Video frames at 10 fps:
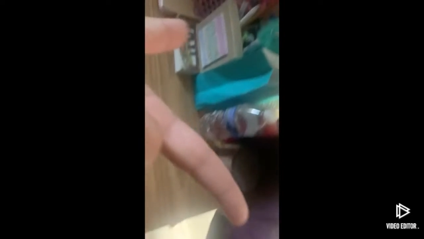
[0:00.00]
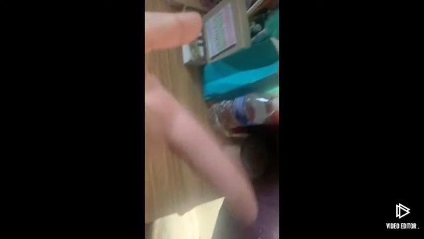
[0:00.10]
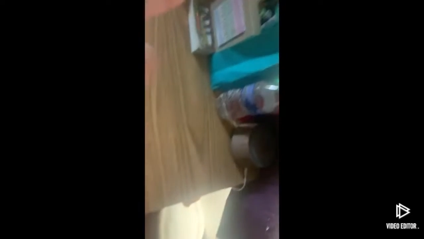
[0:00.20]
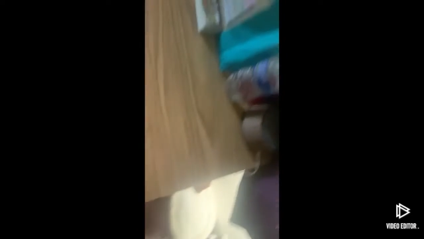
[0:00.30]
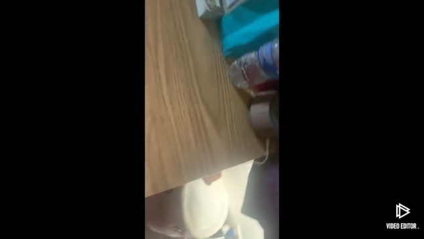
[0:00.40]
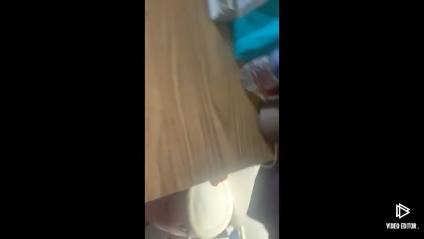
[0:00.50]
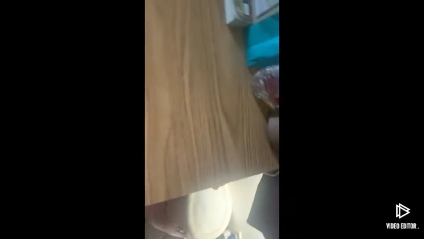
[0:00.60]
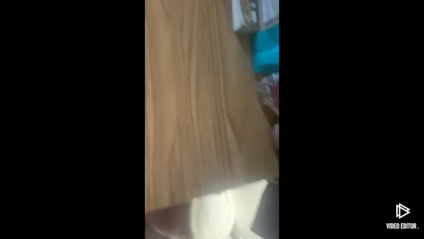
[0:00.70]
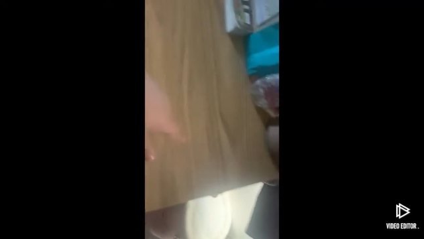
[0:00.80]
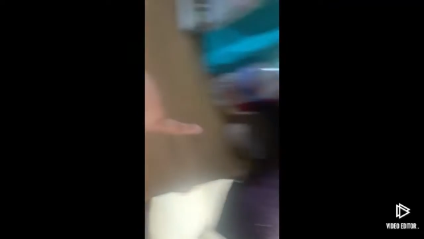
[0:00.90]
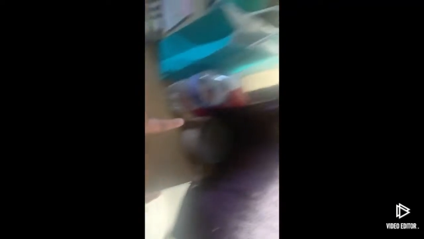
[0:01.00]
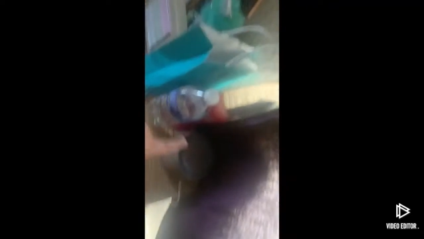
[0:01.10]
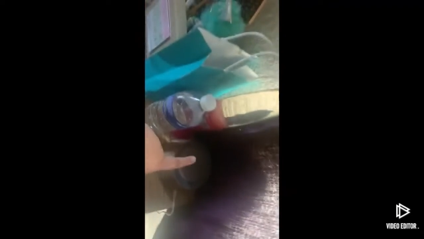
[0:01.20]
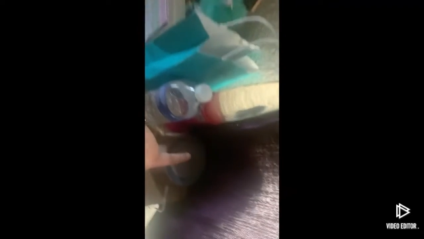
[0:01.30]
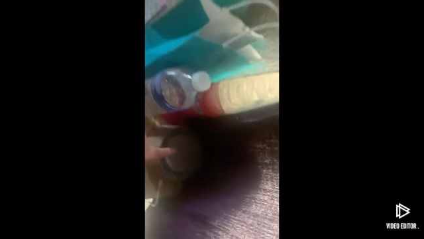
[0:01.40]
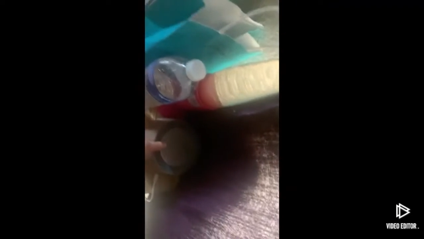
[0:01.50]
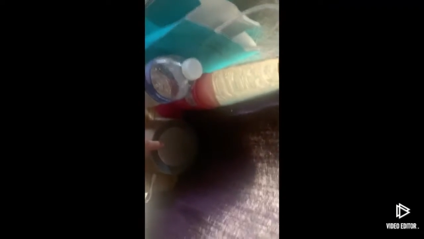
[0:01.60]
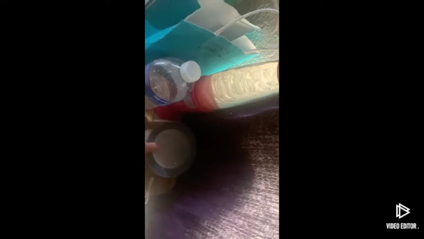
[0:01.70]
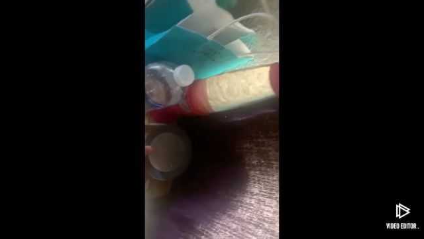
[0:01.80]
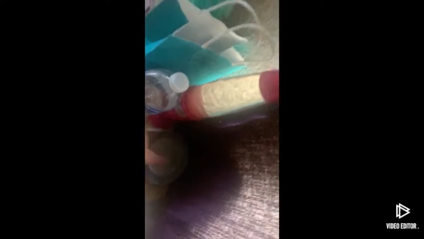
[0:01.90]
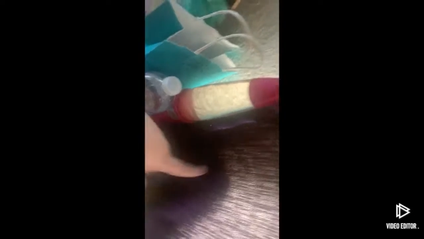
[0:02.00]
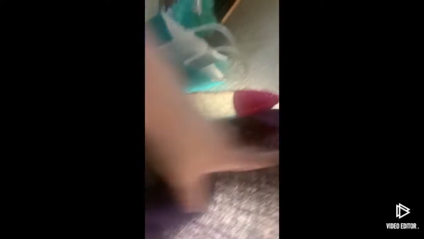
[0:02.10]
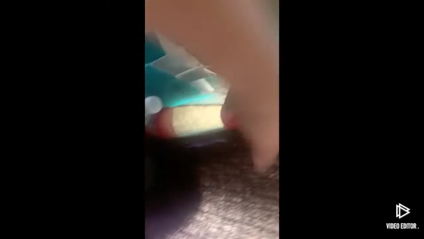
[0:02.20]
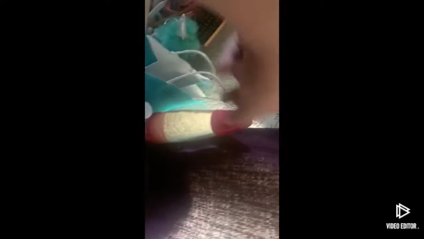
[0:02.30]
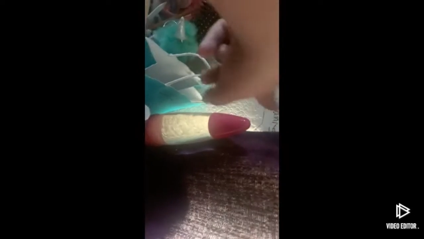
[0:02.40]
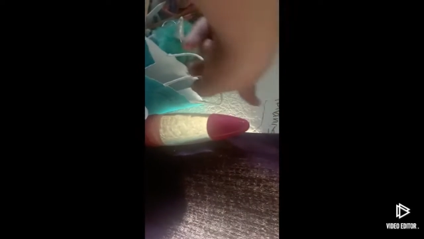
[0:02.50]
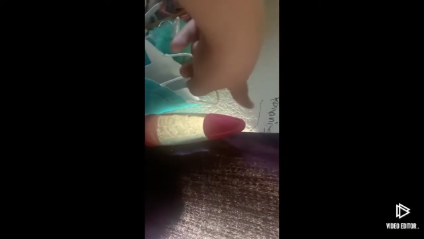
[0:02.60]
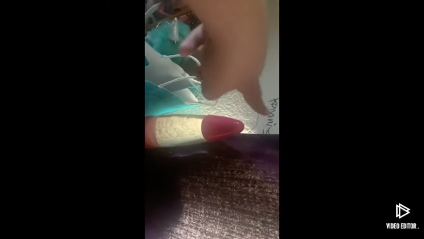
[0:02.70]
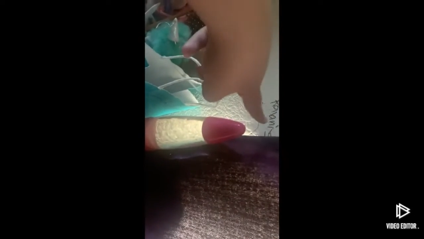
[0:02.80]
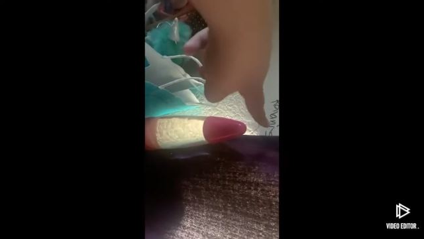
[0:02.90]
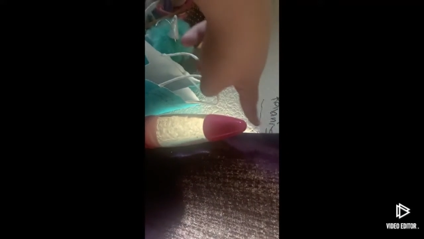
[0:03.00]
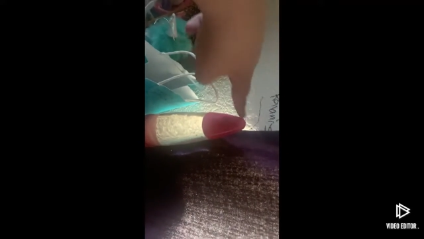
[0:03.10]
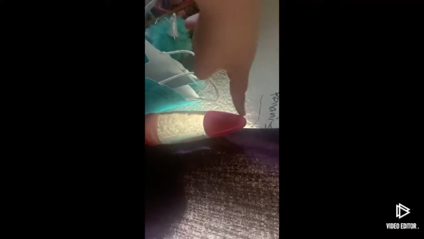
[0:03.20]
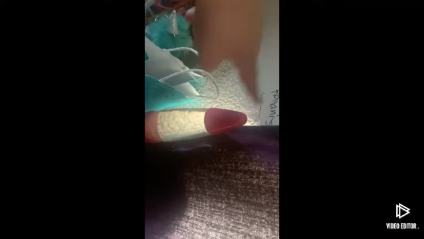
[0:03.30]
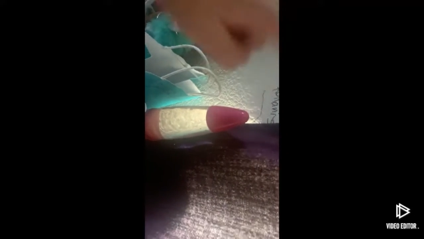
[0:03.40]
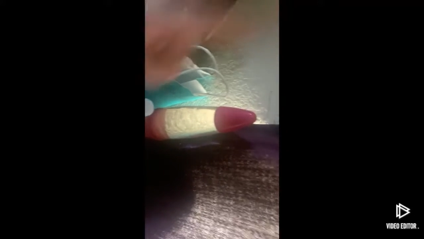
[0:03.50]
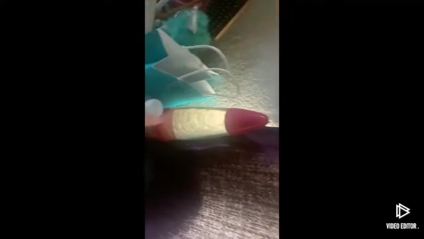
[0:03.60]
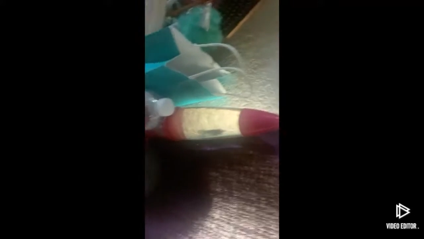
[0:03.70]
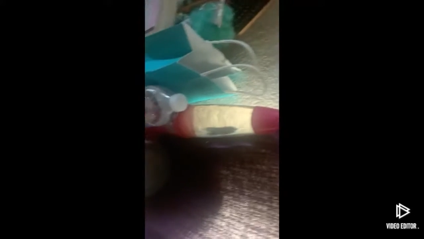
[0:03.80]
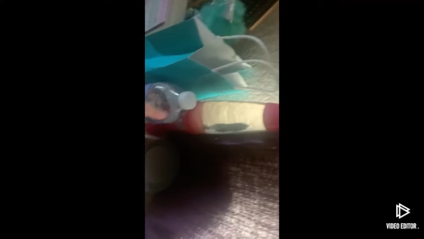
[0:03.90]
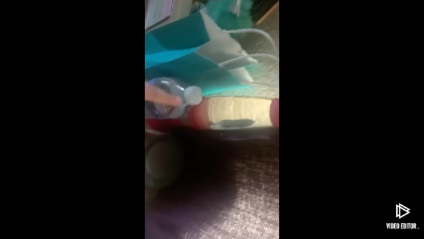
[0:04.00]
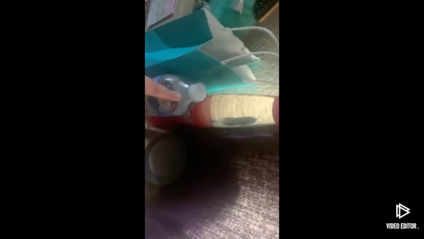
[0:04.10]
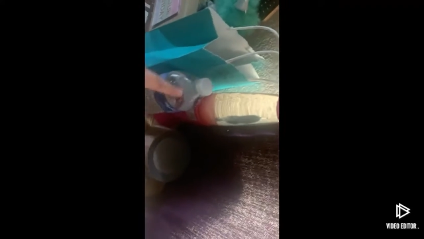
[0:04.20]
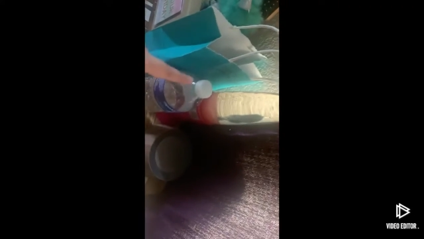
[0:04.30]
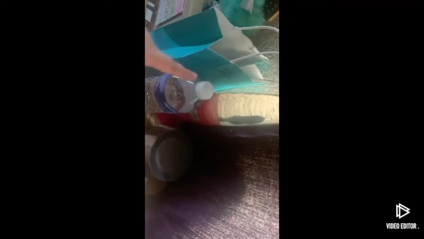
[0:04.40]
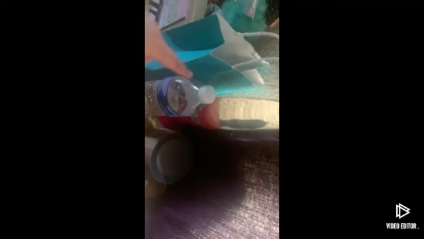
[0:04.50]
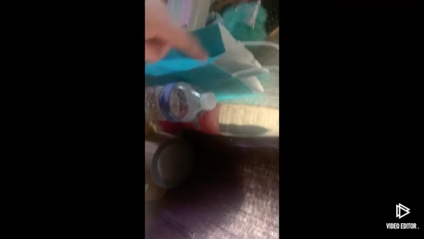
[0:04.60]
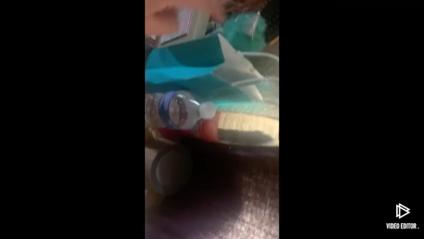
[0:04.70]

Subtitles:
Nobody's mouth can be seen.